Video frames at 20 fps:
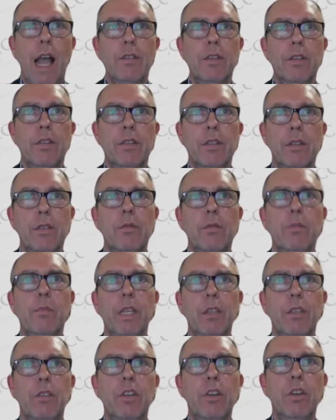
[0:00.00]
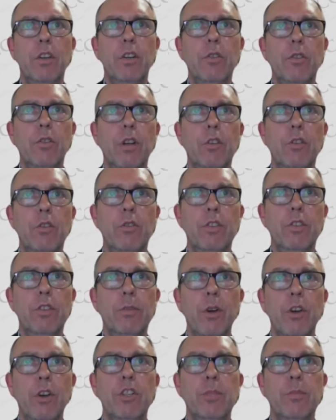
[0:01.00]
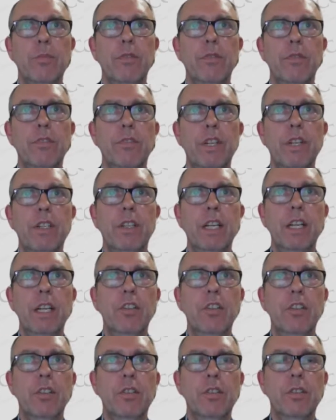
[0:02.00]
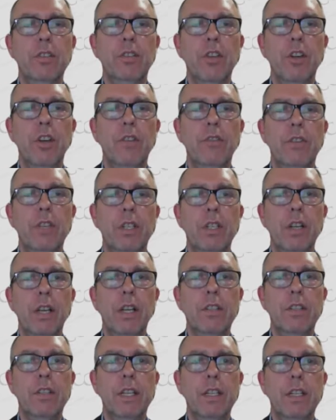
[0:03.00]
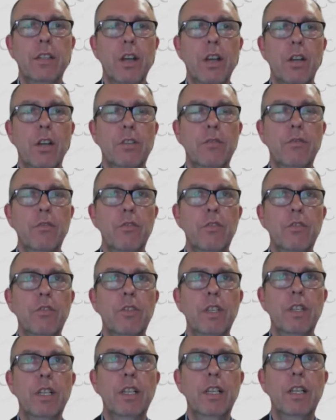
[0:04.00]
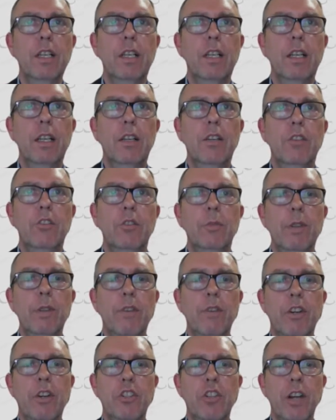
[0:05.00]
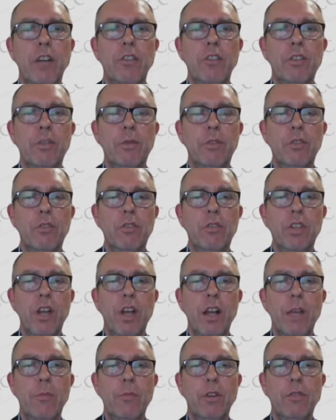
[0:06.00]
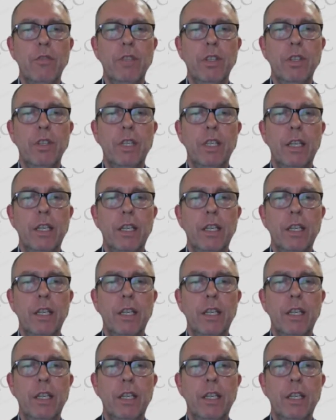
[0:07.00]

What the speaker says: Adisasmito, who's spokesman for Indonesia's COVID-19 task force. You've been very generous with your time over the